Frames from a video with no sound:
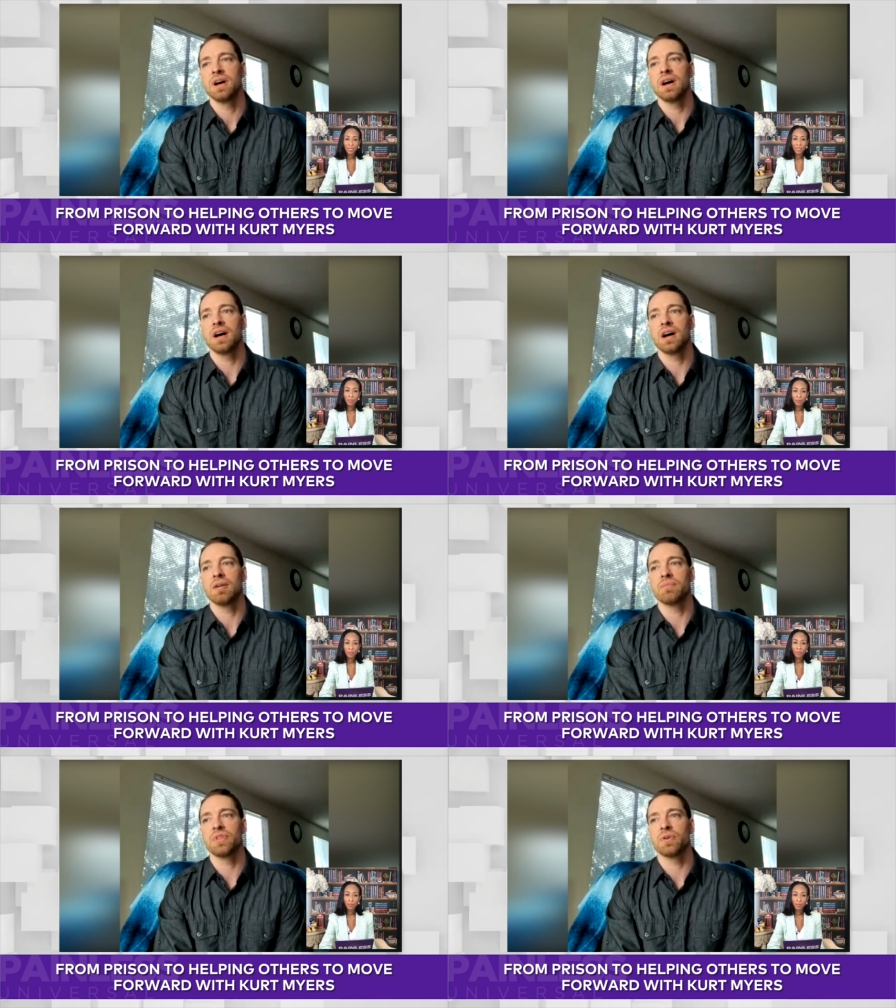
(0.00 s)

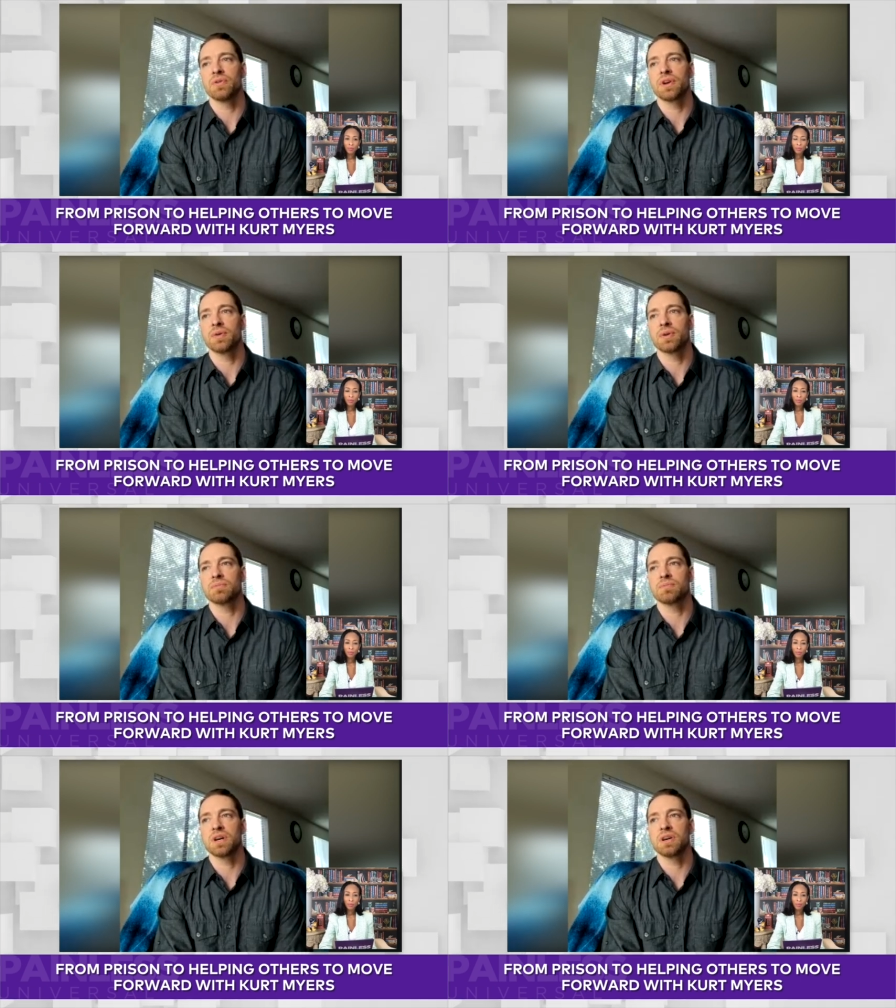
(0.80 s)
um, though they were
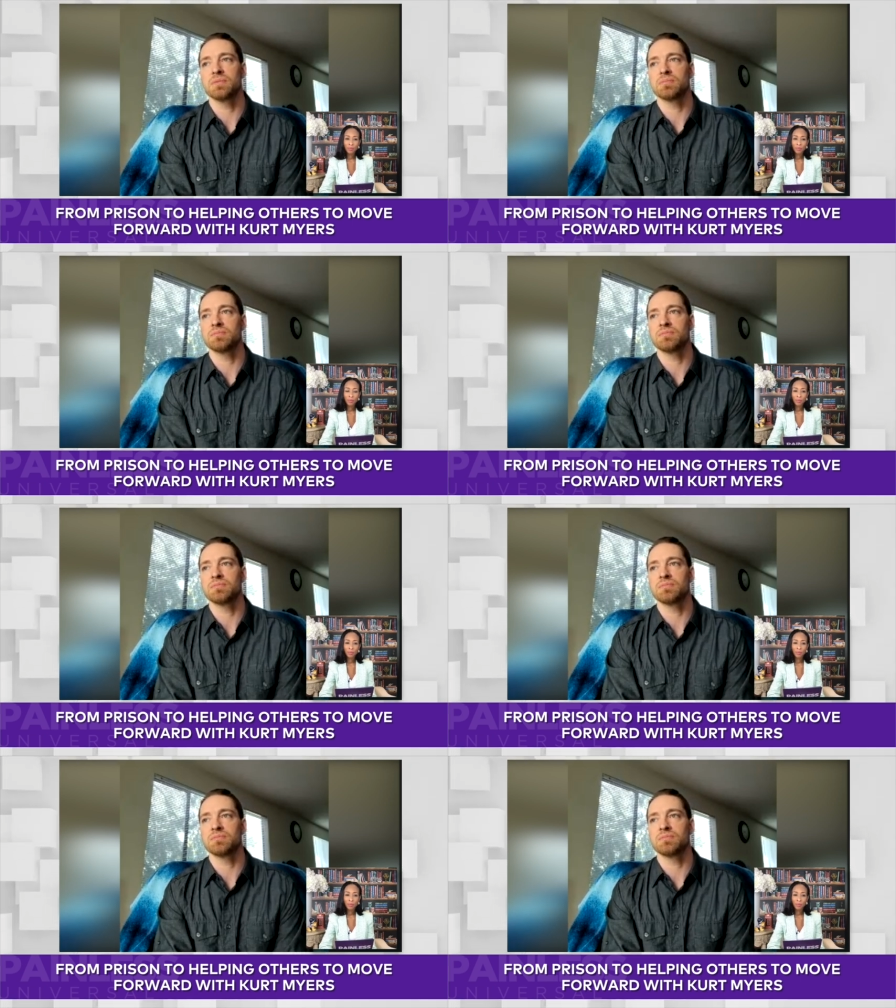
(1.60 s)
um,